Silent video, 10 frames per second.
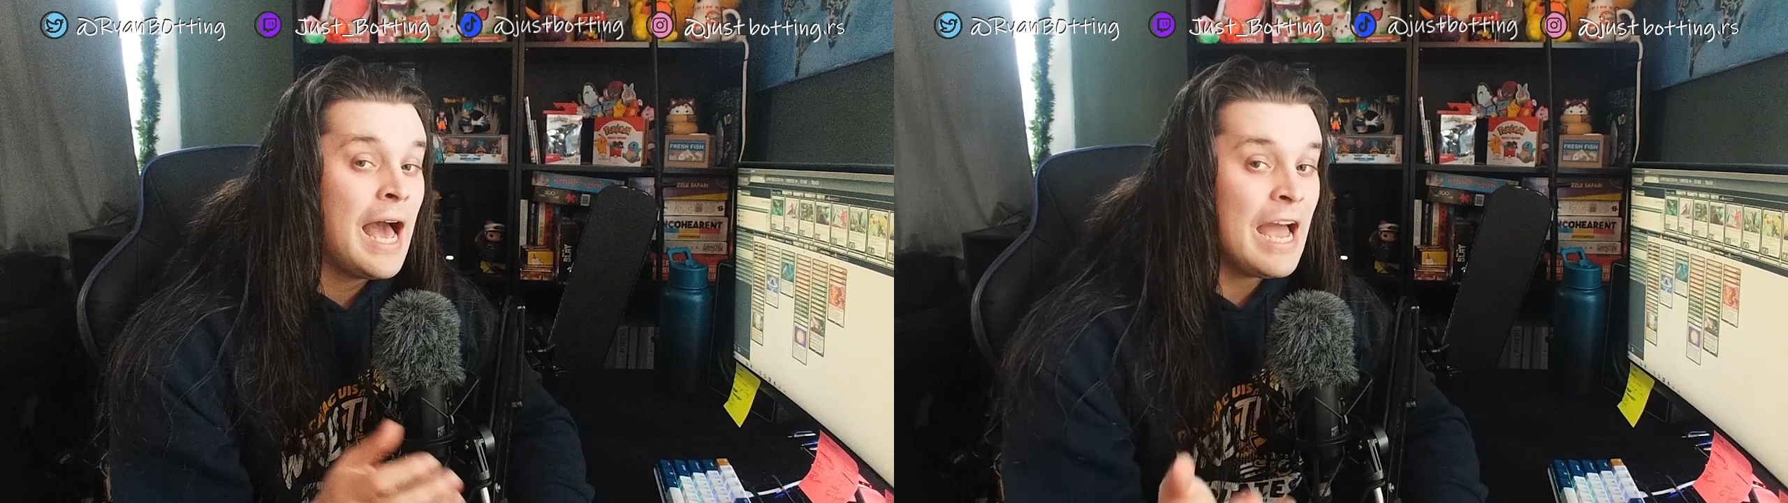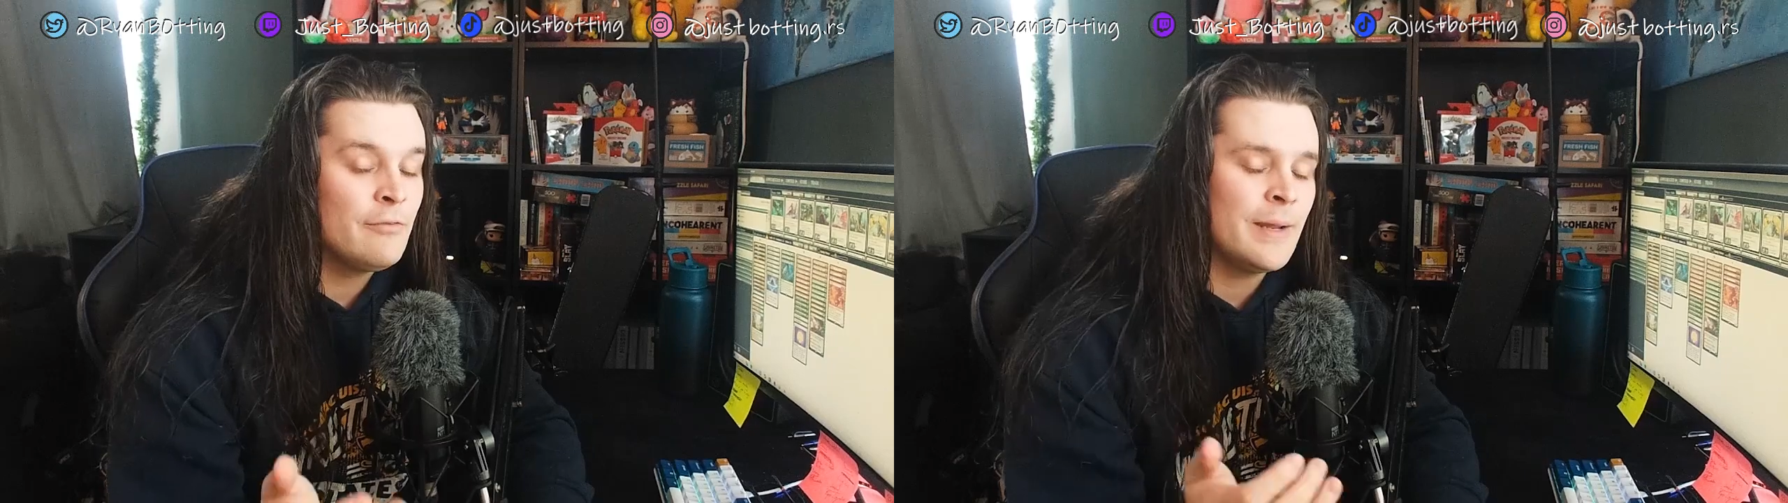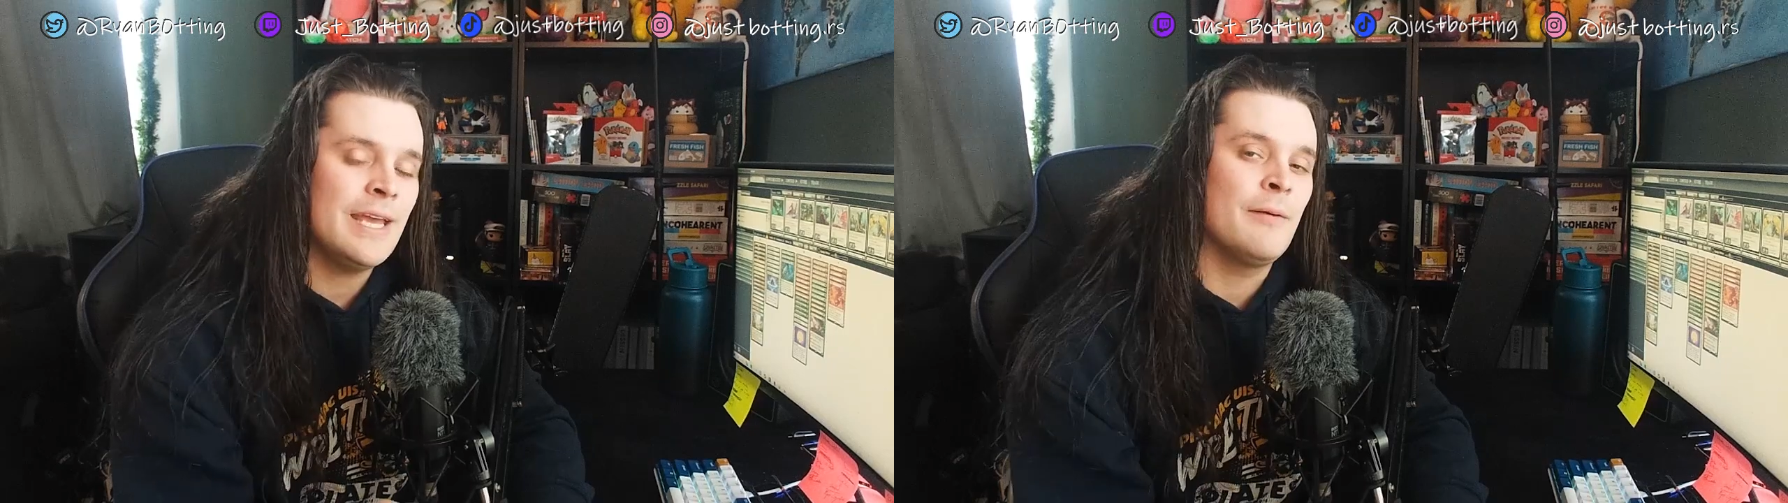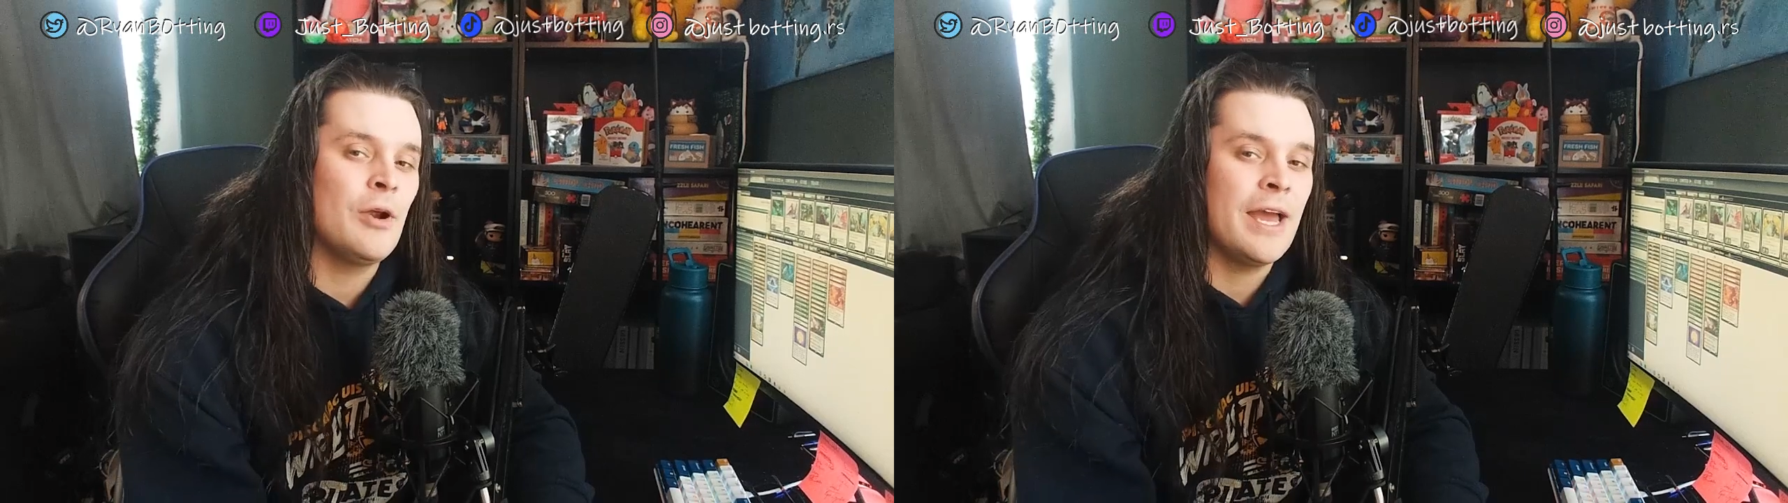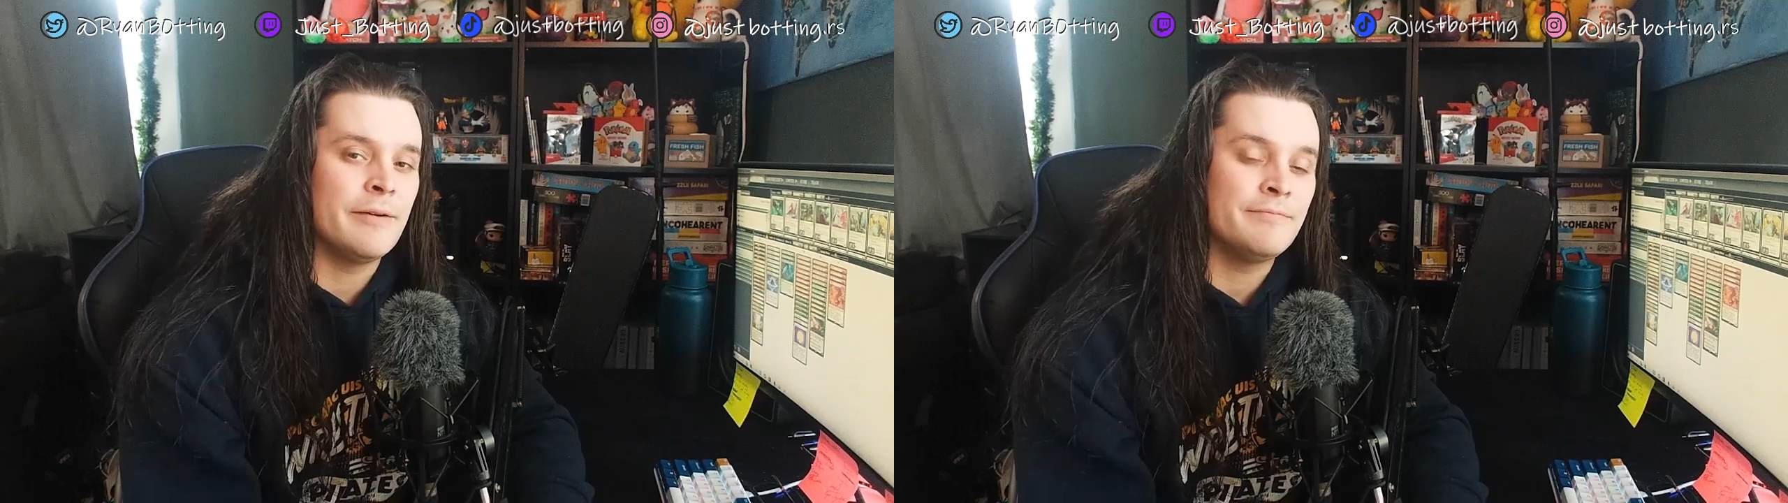Hi everybody, I'm
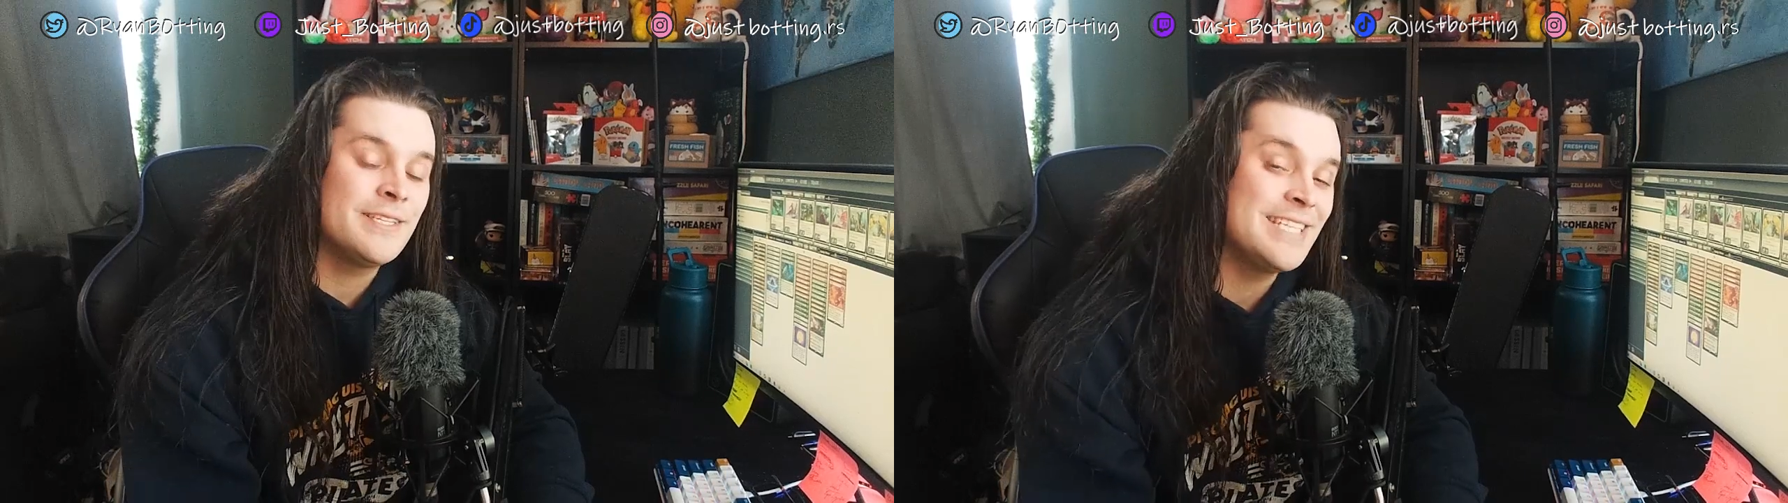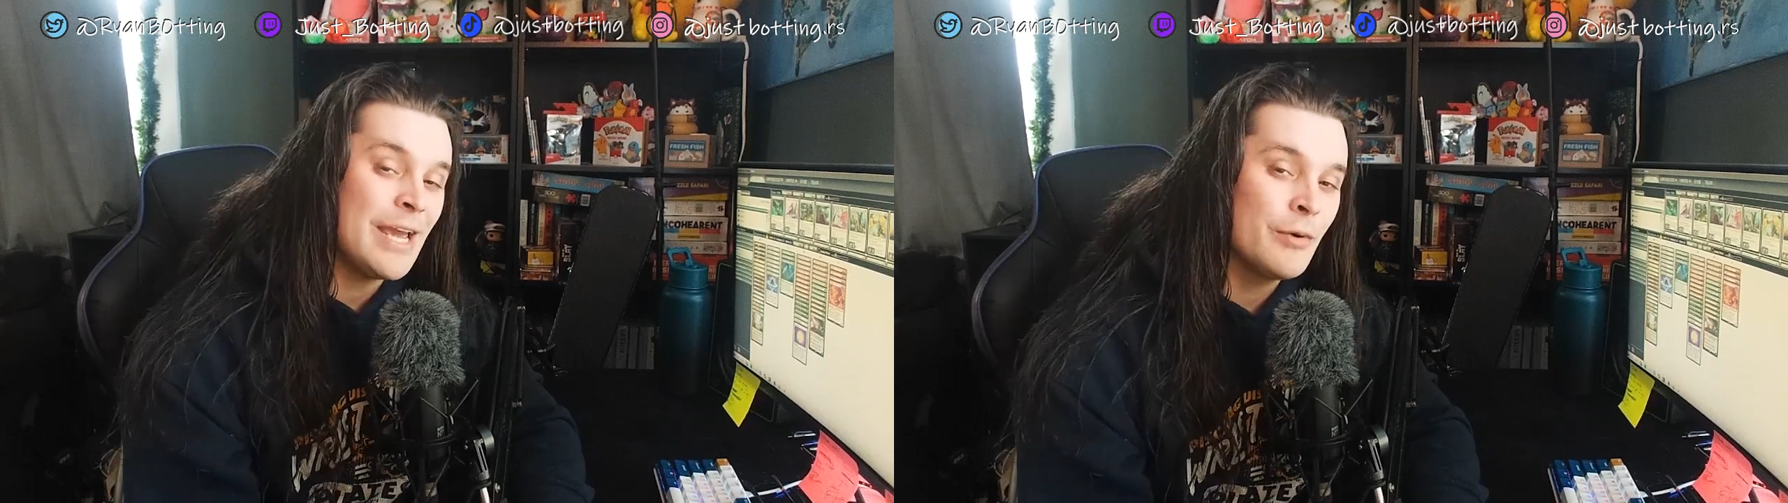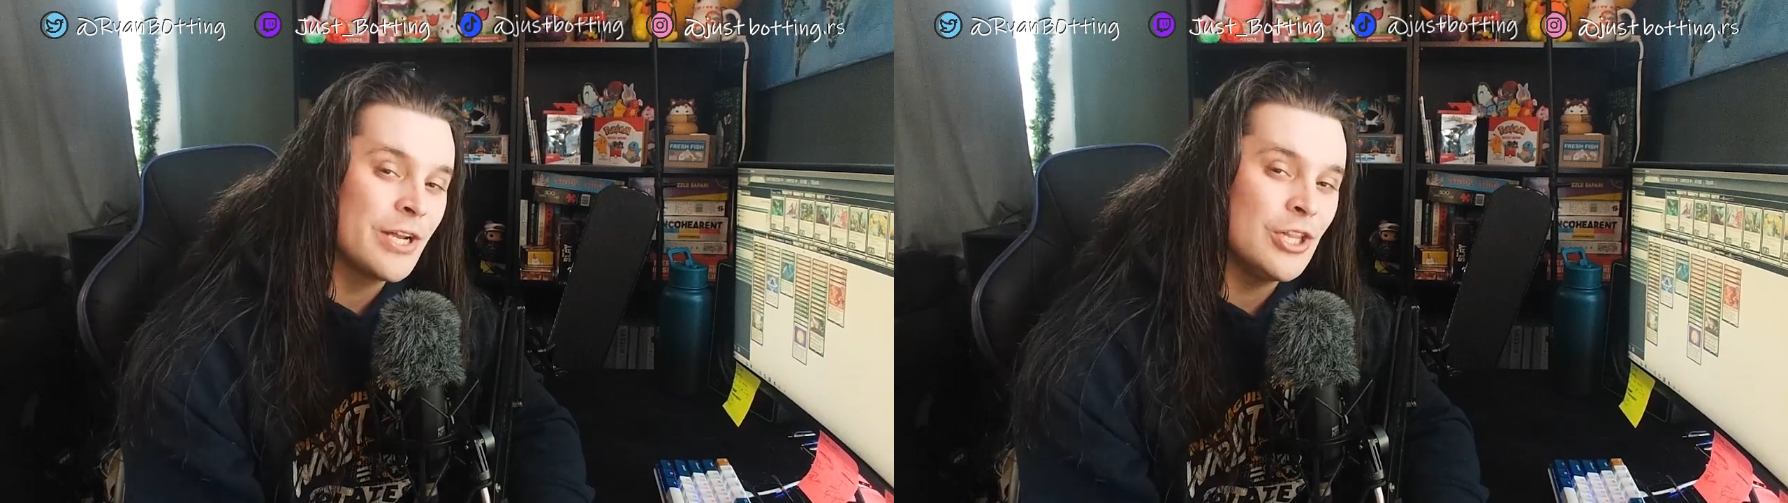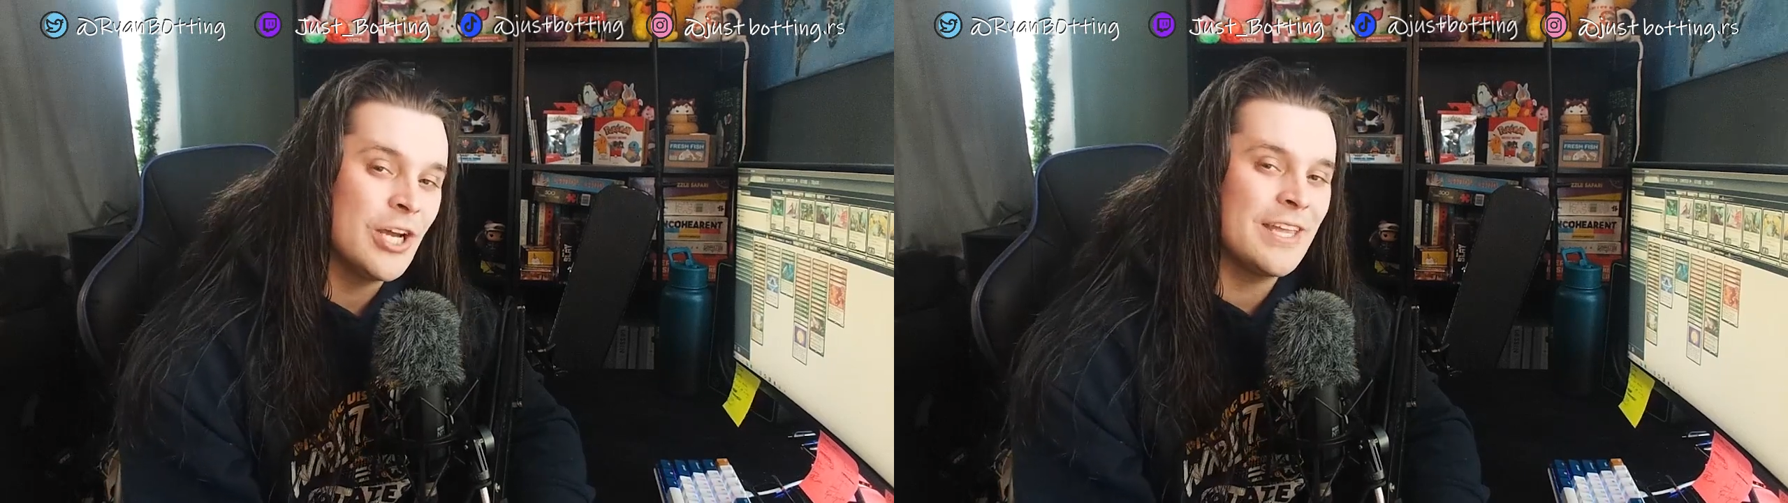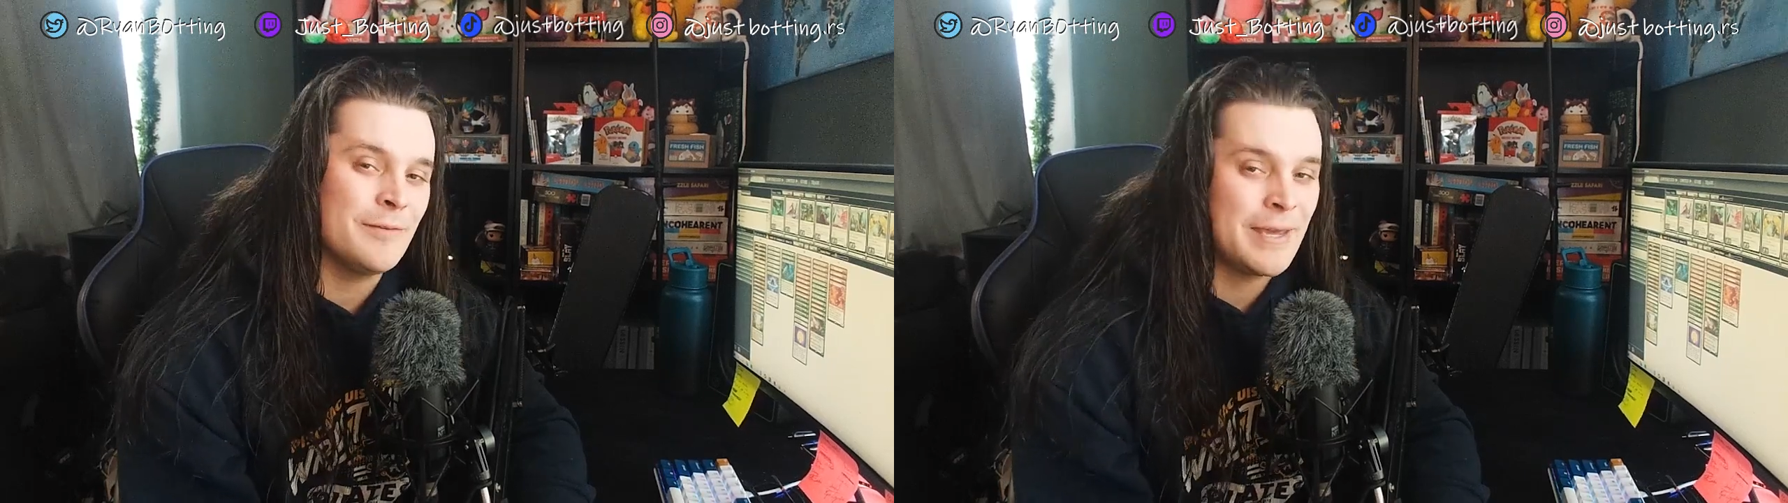Ryan. Today we're going to look at the